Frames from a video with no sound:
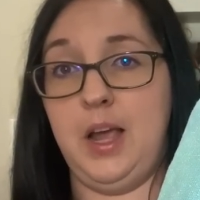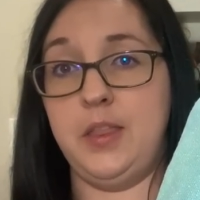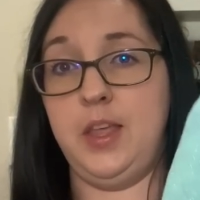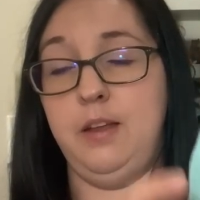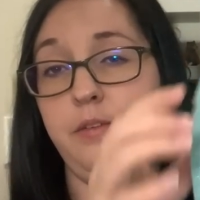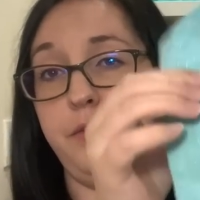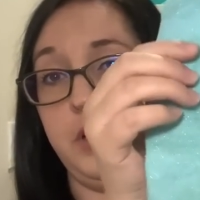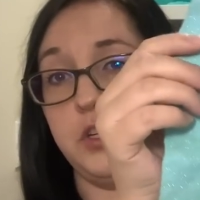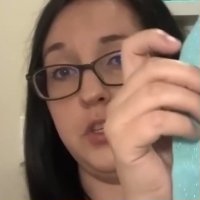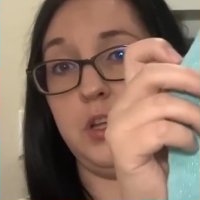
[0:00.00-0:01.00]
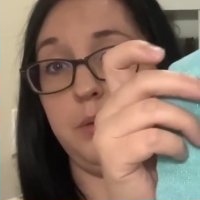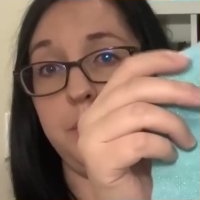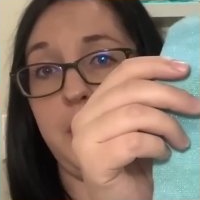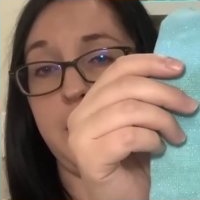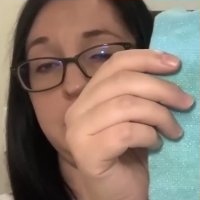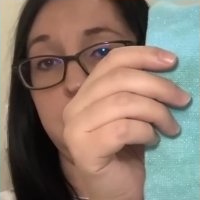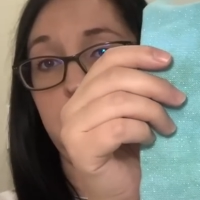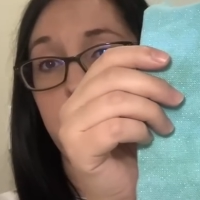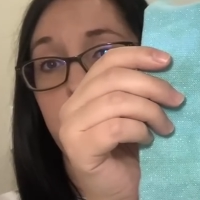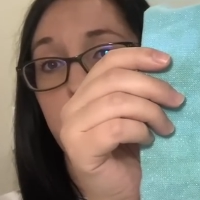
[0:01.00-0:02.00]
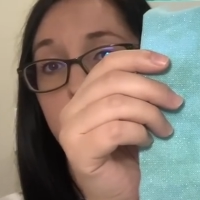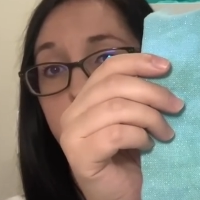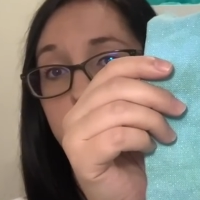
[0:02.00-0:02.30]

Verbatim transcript: and then finish them as little